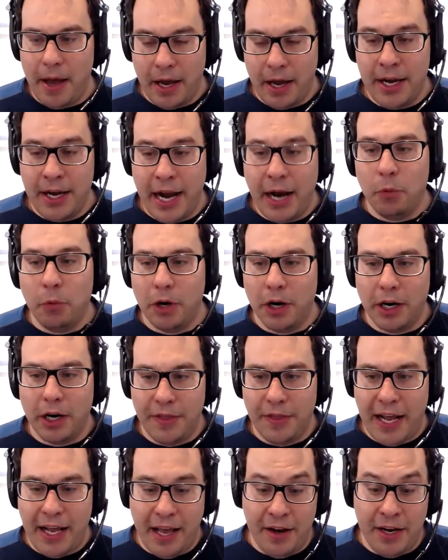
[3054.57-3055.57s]
a network,
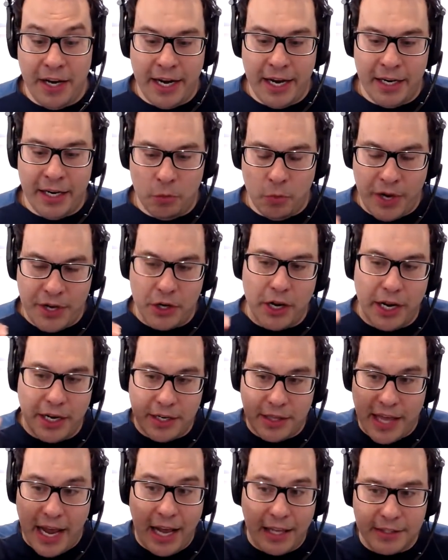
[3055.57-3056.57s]
and when you get
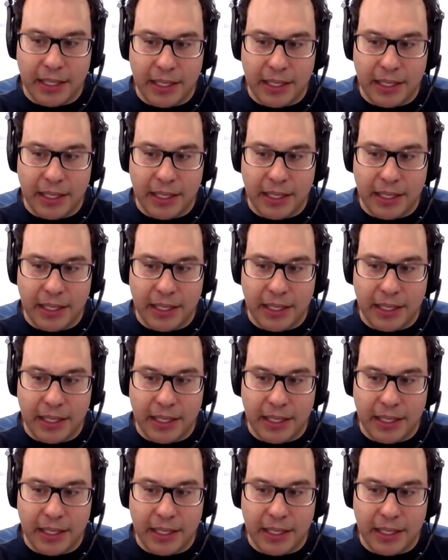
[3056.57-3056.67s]
to that